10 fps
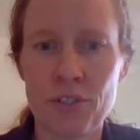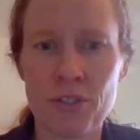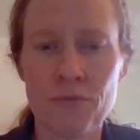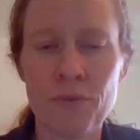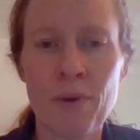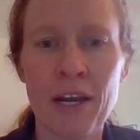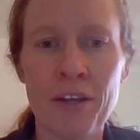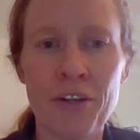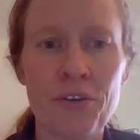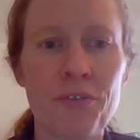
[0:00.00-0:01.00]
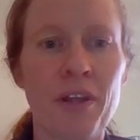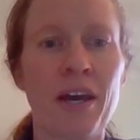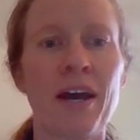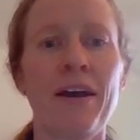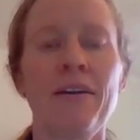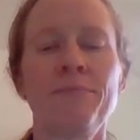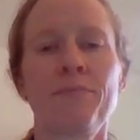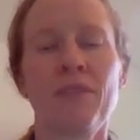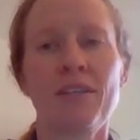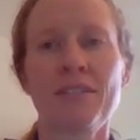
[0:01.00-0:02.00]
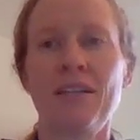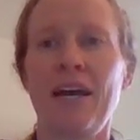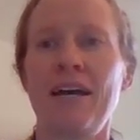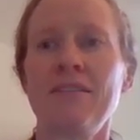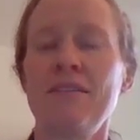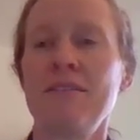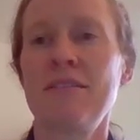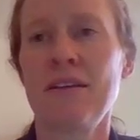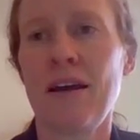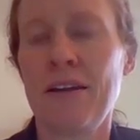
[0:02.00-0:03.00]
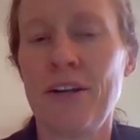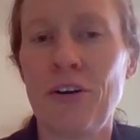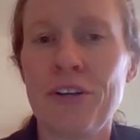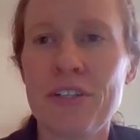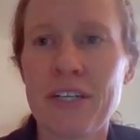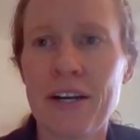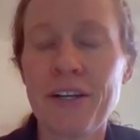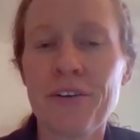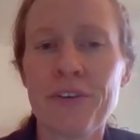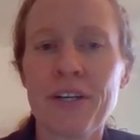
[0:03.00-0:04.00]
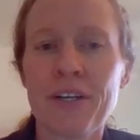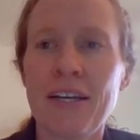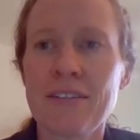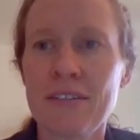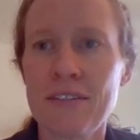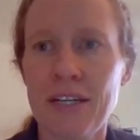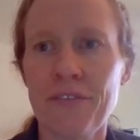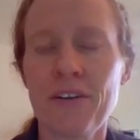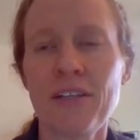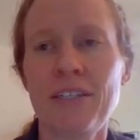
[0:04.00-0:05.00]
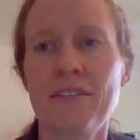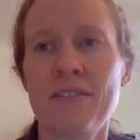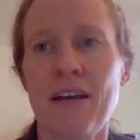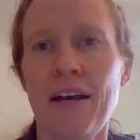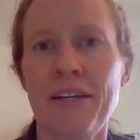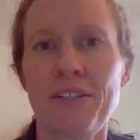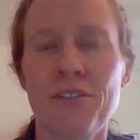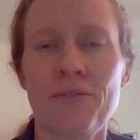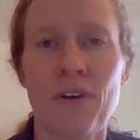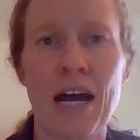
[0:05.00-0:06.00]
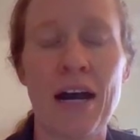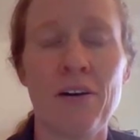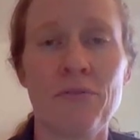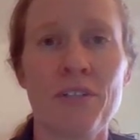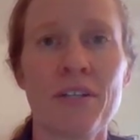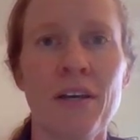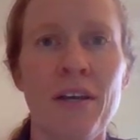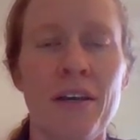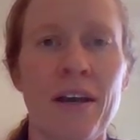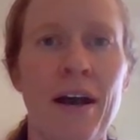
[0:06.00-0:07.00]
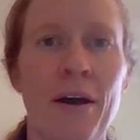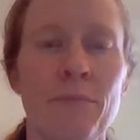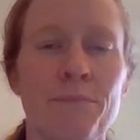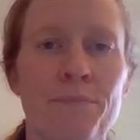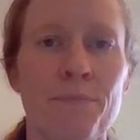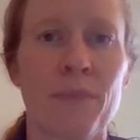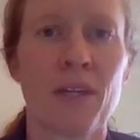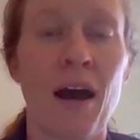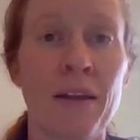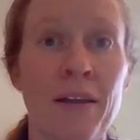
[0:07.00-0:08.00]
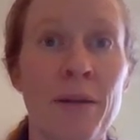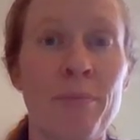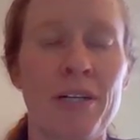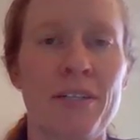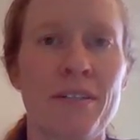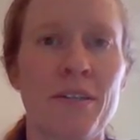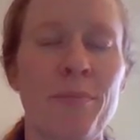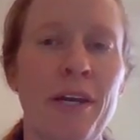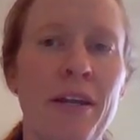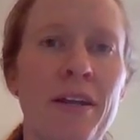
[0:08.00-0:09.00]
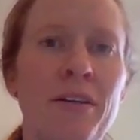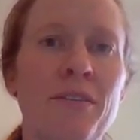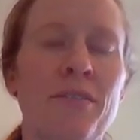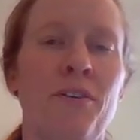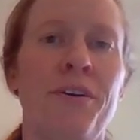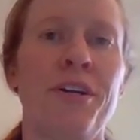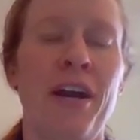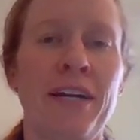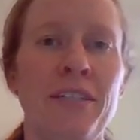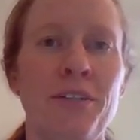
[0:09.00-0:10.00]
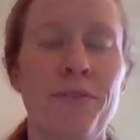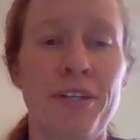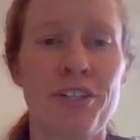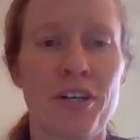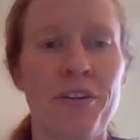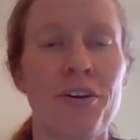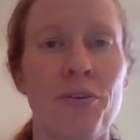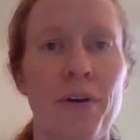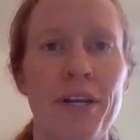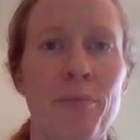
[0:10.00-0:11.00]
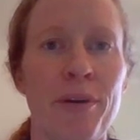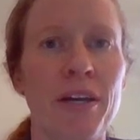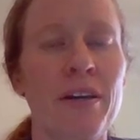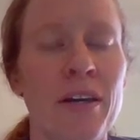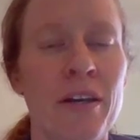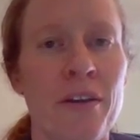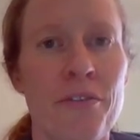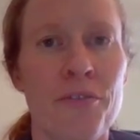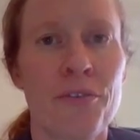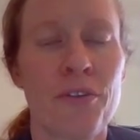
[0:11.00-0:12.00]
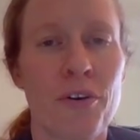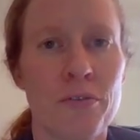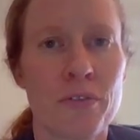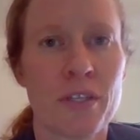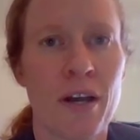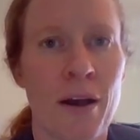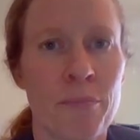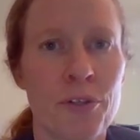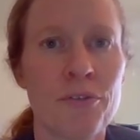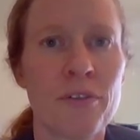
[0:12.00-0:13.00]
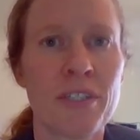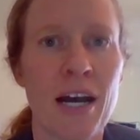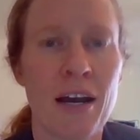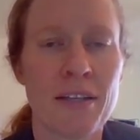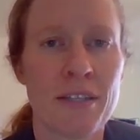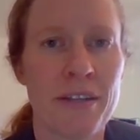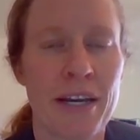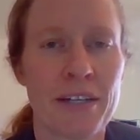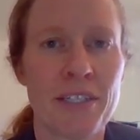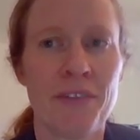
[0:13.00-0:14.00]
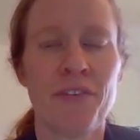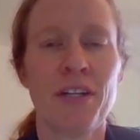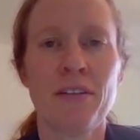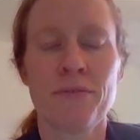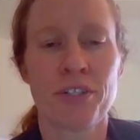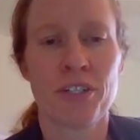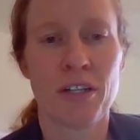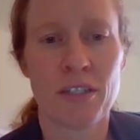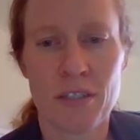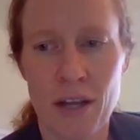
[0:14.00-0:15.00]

just remind you that this class is, you're starting to realize it's definitely designed around online participating, so interacting with each other quite a bit through those Google Docs and the activities, which I'll